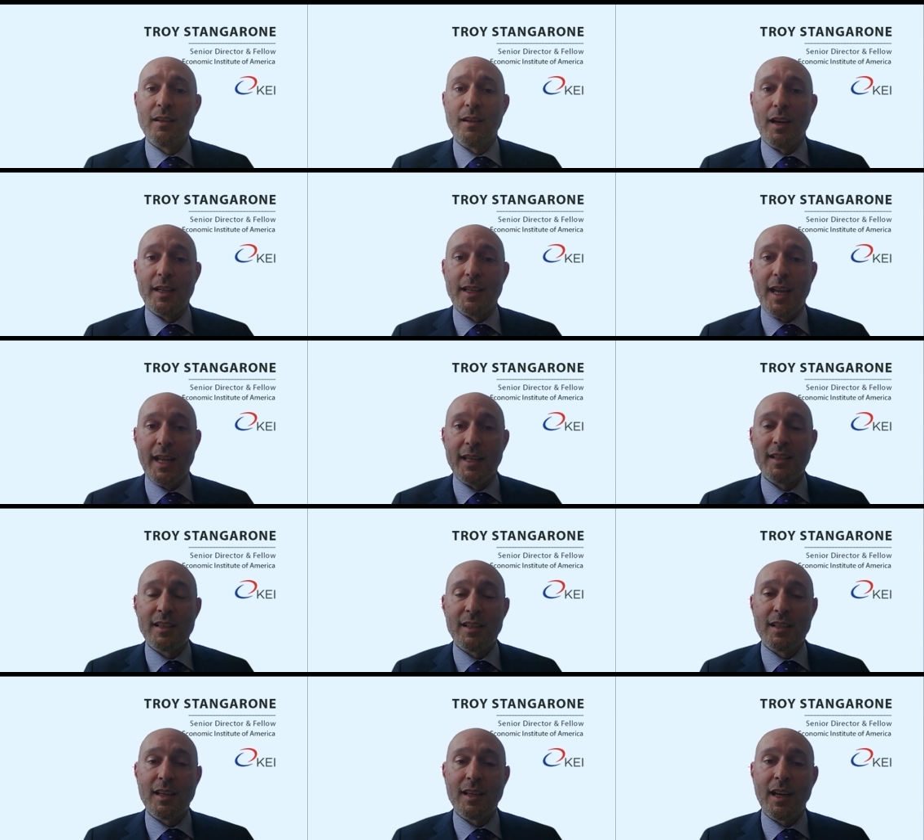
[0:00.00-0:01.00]

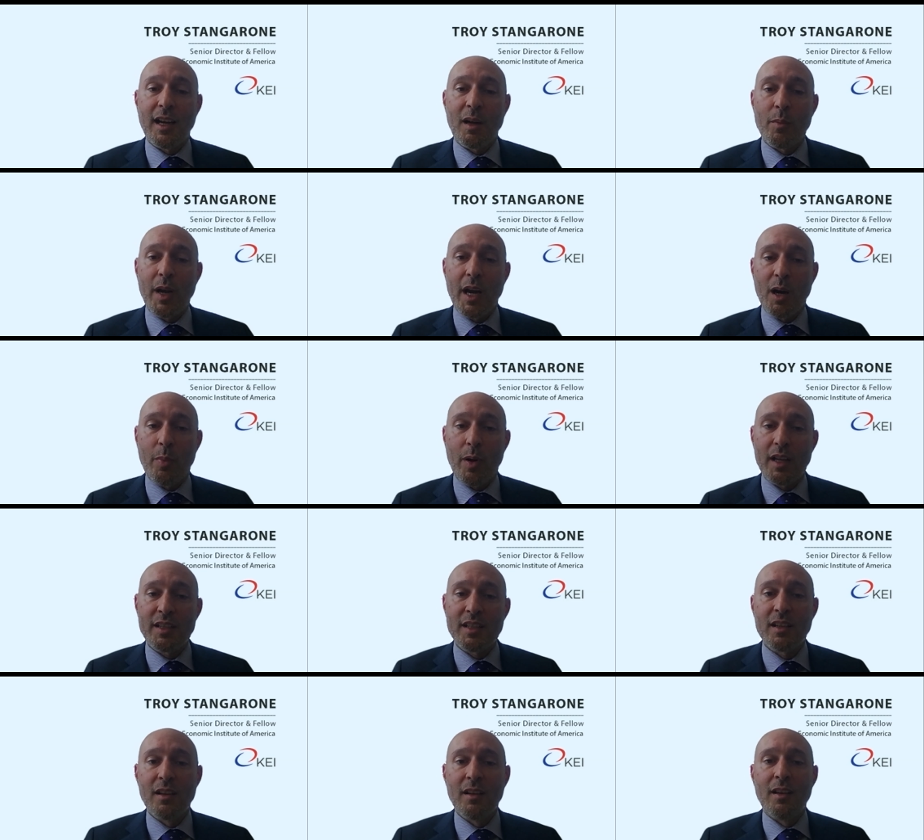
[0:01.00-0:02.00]
against Airbus,